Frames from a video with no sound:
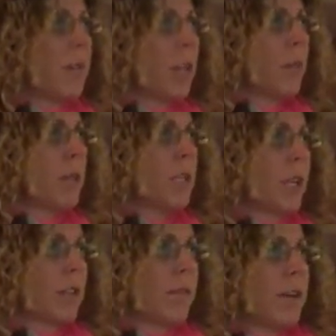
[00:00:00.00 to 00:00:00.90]
development,
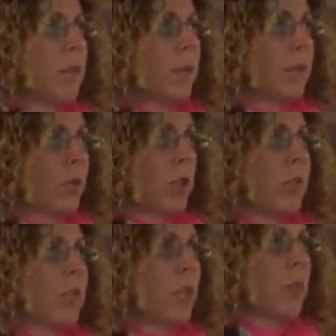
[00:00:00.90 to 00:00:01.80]
like developments of
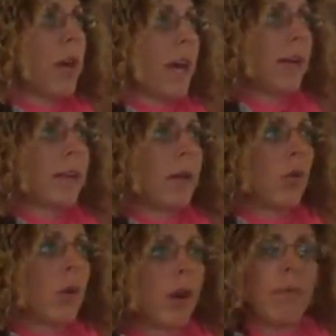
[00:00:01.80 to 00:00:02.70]
regional impact that
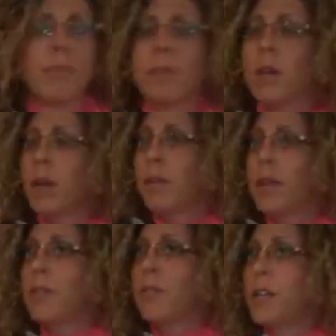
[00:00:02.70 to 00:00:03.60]
were
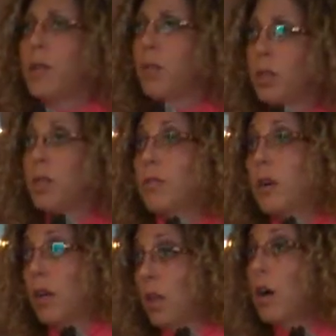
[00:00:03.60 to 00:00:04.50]
that the state really
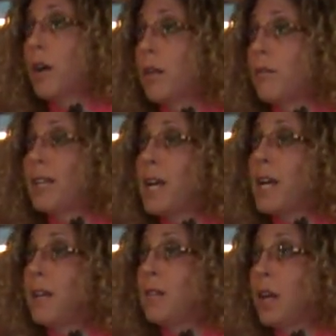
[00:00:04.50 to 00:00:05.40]
saw a lot of in the
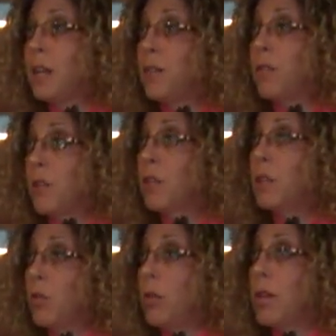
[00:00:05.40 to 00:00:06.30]
80s, 90s, and
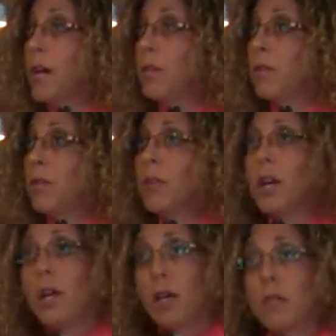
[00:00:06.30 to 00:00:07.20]
early
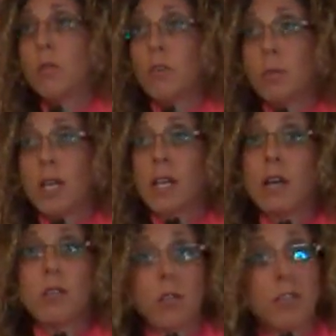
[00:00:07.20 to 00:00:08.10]
2000s. The Regional Planning
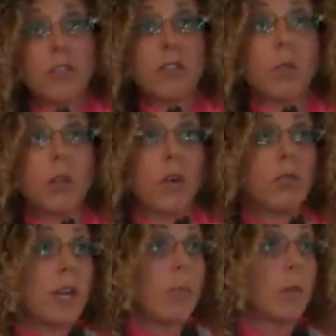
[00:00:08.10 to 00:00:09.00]
Council assisted with
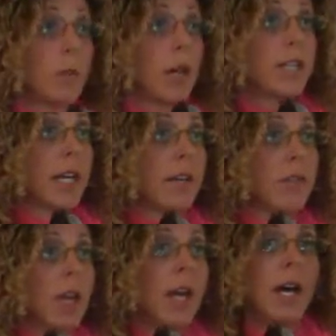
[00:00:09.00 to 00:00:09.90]
those types of
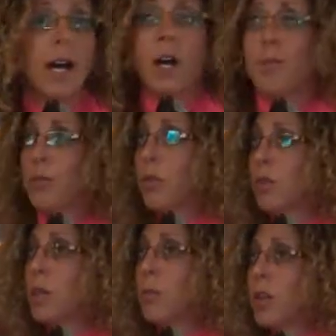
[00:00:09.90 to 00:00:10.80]
projects.
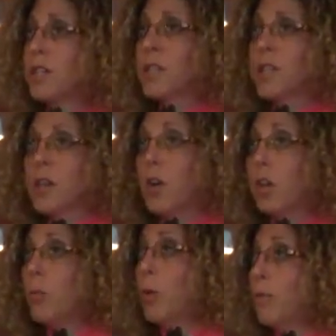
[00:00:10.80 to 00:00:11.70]
Certainly projects like
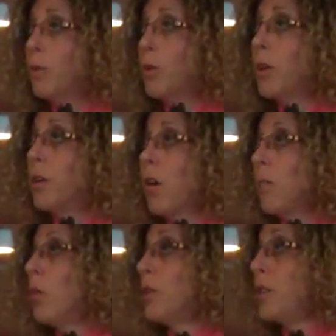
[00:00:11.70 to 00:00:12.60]
All Aboard Florida are
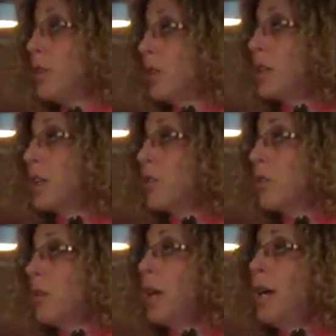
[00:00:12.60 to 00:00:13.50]

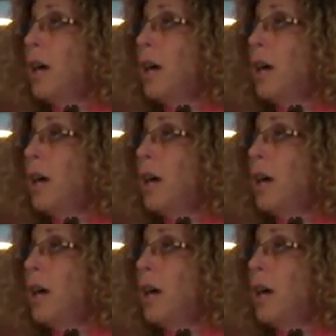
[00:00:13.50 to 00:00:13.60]
multi-jurisdictional.